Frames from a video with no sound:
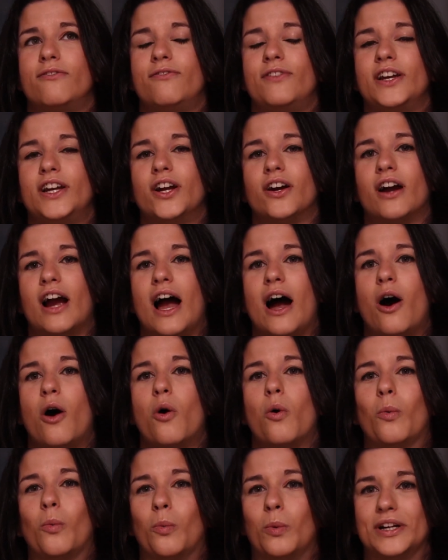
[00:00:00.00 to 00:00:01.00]
figure
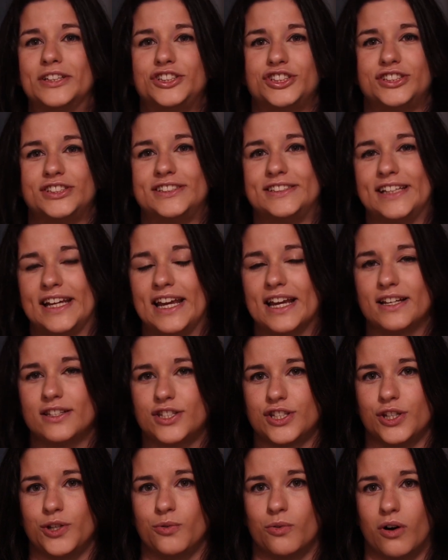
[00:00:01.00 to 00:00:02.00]
out which
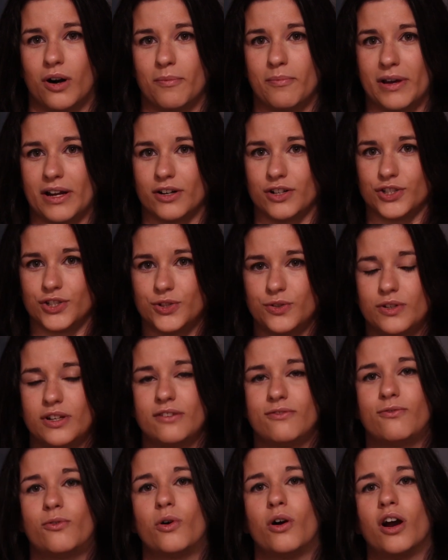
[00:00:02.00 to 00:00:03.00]
stance you are better
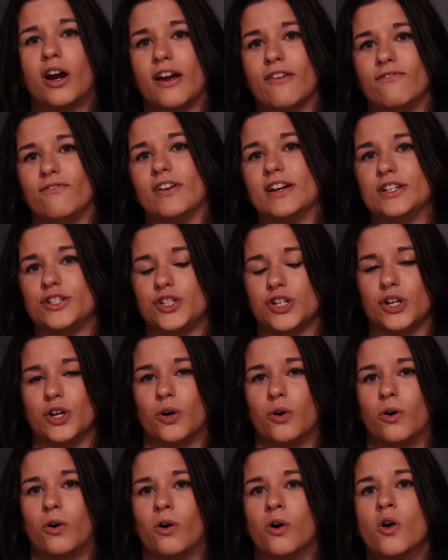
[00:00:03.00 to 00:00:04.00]
suited for,
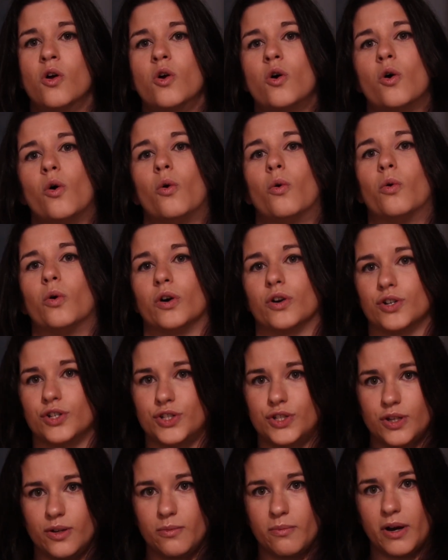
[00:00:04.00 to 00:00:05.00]
conventional or
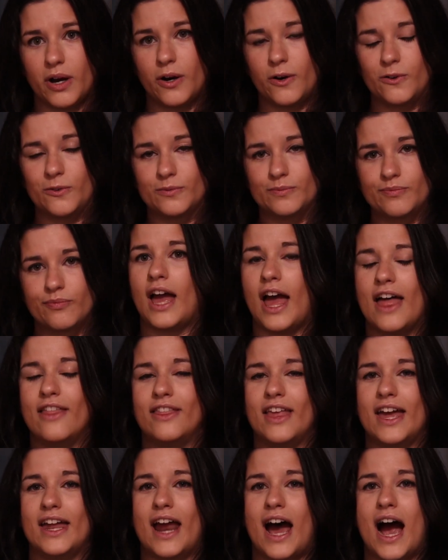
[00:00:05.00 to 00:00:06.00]
sumo.
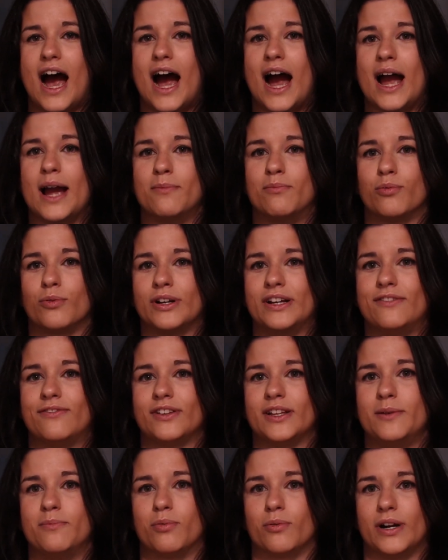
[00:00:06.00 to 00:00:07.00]
And then I
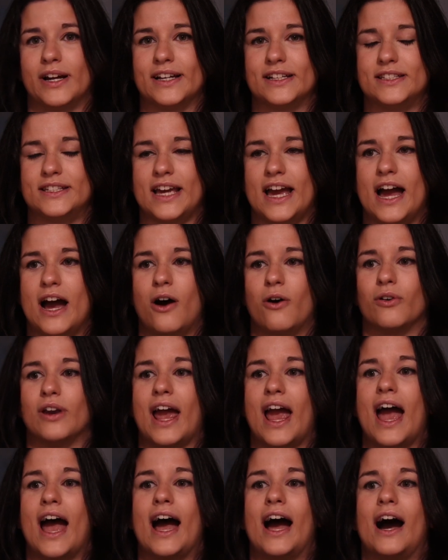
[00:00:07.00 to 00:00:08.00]
briefly break down
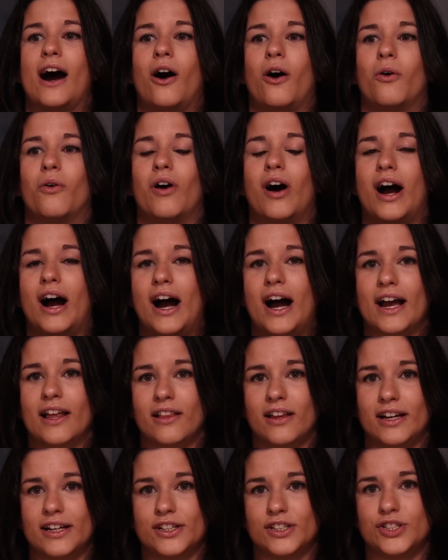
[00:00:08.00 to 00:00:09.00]
how
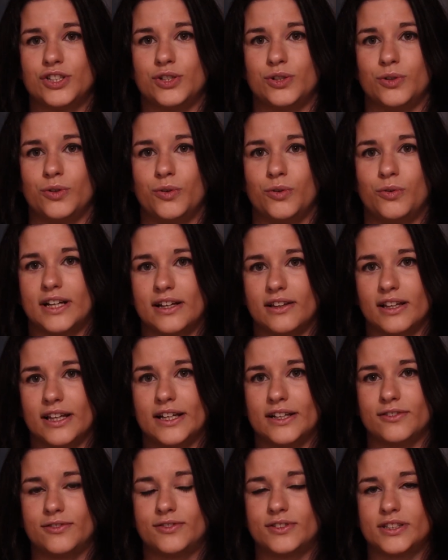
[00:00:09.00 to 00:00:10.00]
I like to
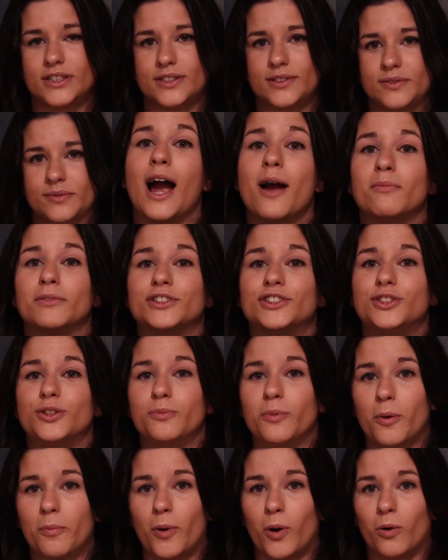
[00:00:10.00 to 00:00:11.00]
deadlift. I am a
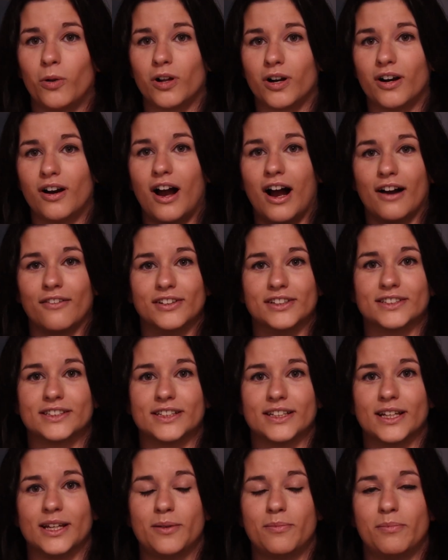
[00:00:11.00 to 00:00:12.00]
sumo puller,
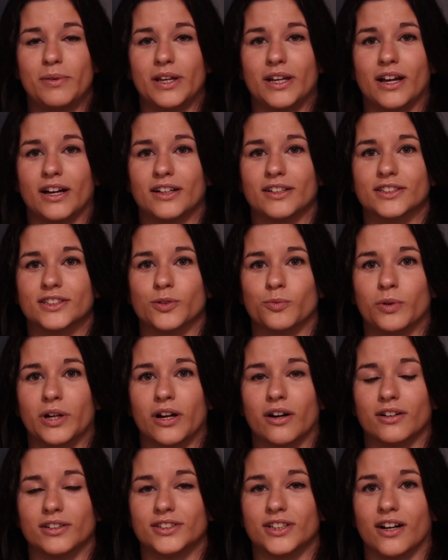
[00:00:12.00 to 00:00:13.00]
obviously, because we
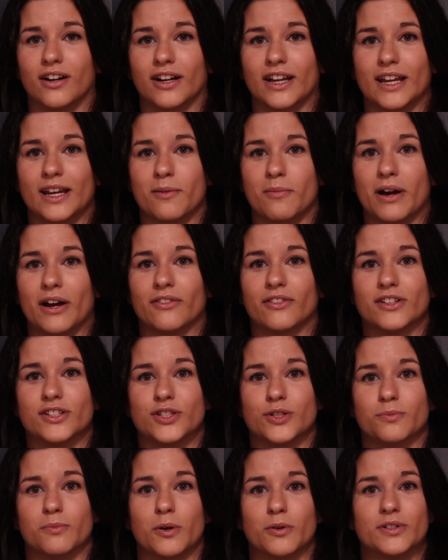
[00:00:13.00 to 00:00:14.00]
are talking about the
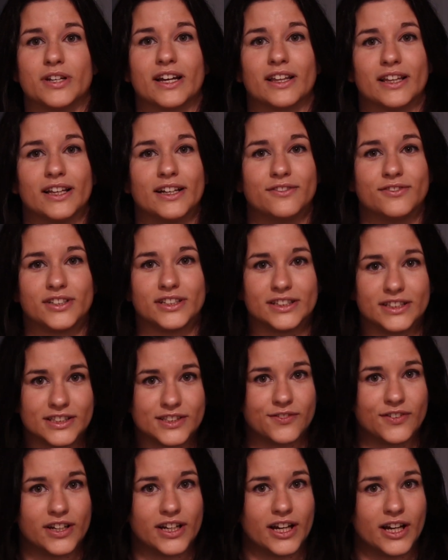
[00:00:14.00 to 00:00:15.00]
sumo deadlift in
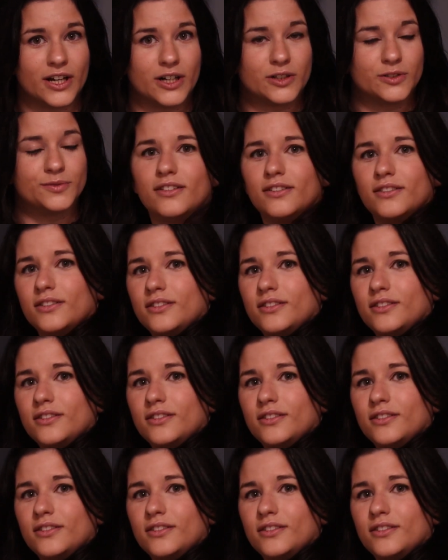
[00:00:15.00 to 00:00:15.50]
this video.